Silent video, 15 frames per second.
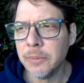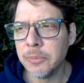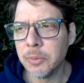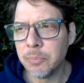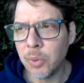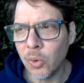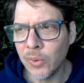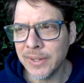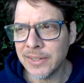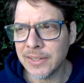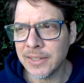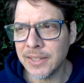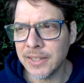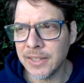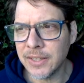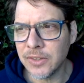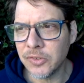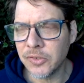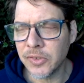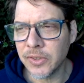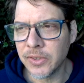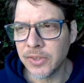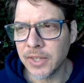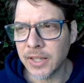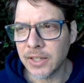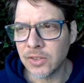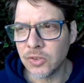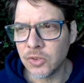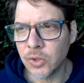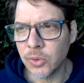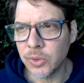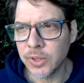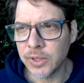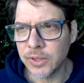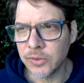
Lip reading: The point is that Dogen